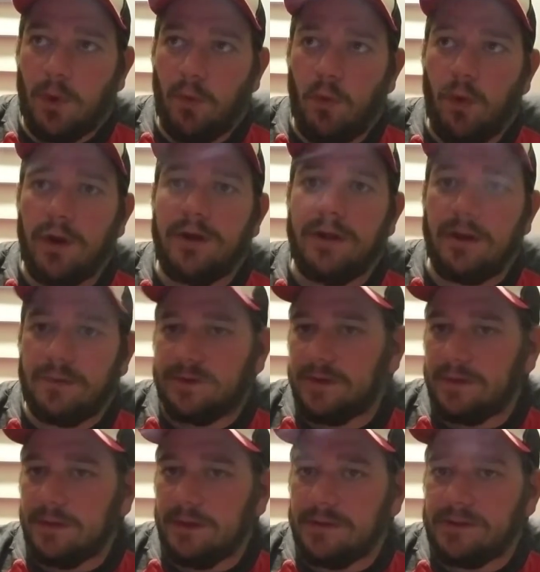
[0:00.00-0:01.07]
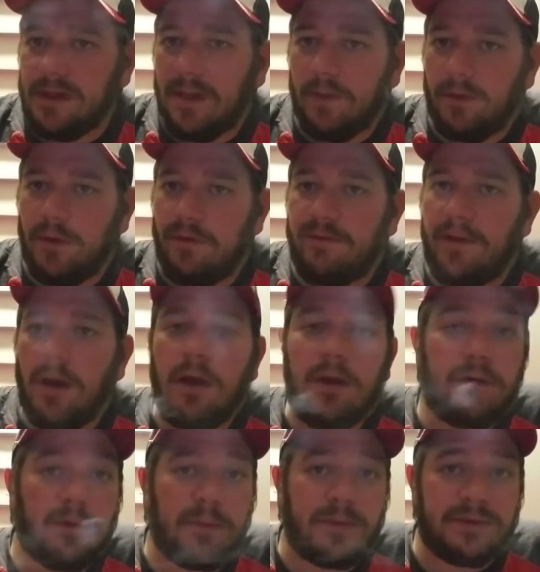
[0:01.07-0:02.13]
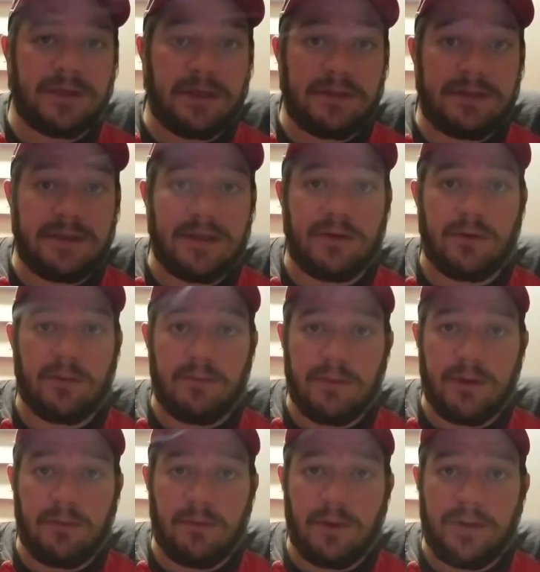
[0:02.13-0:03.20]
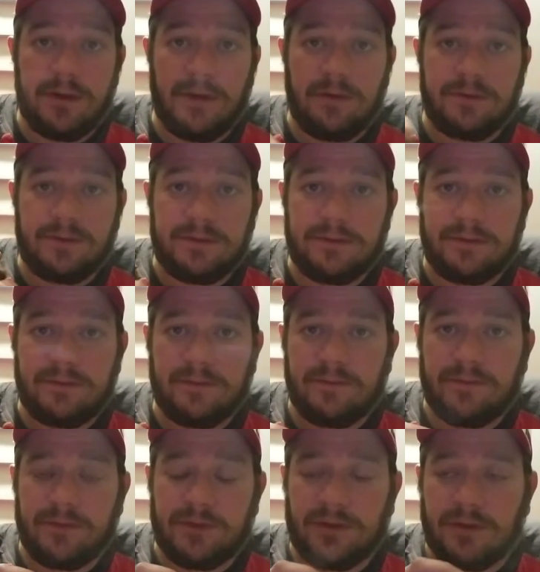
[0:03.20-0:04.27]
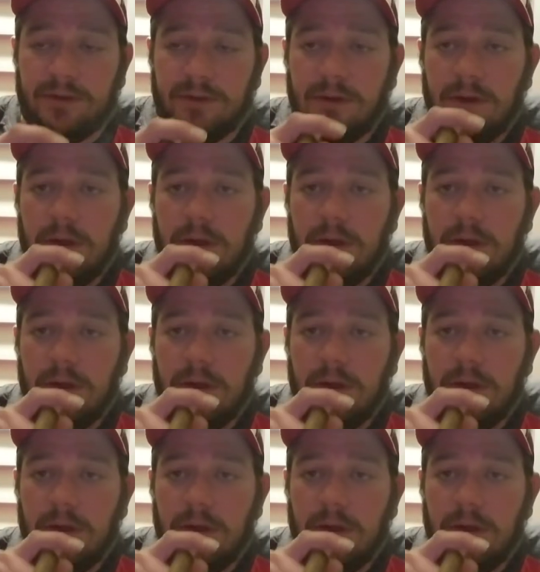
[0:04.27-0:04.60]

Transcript: wood notes at least. I don't know if 100% cedar, but wood notes for sure.